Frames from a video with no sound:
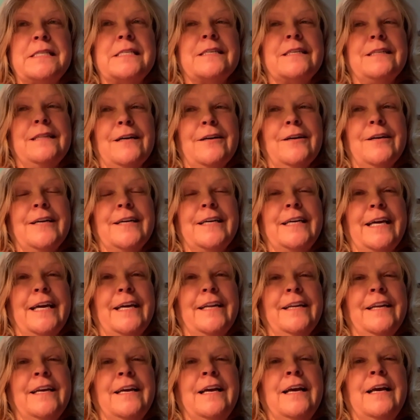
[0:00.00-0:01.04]
Clark
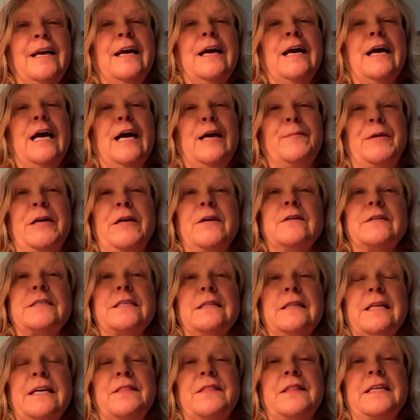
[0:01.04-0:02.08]
again. I'm here
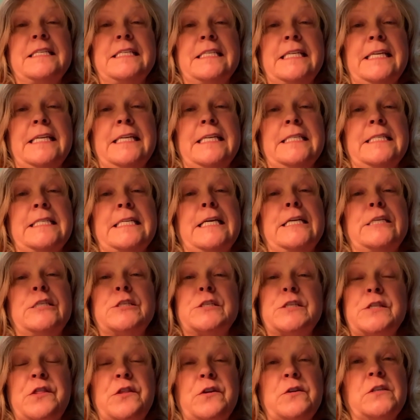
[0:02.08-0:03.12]
to let the teens
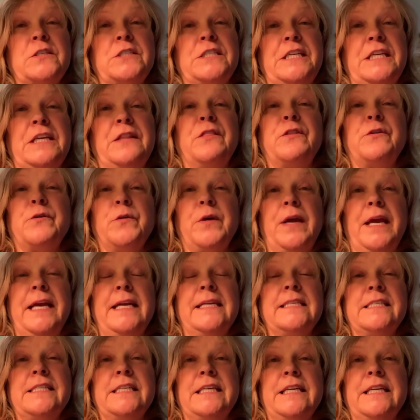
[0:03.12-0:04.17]
ages thirteen through
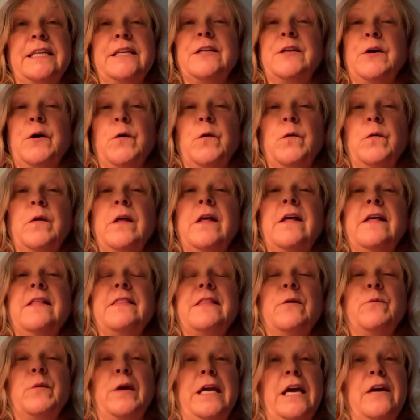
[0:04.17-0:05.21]
eighteen know
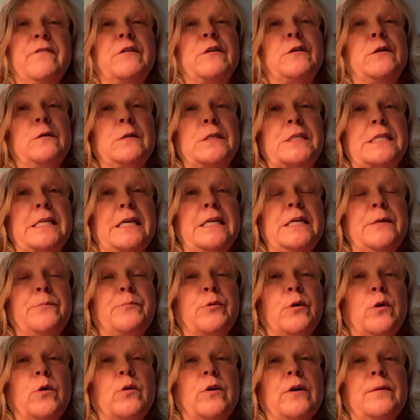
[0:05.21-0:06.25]
that we have a new study
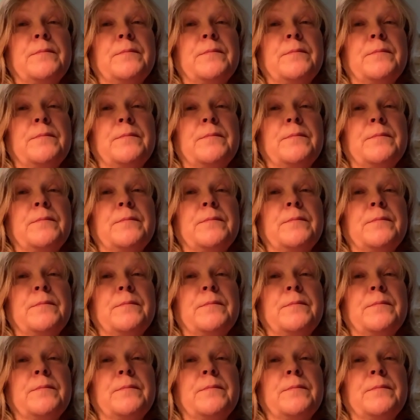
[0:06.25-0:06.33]
program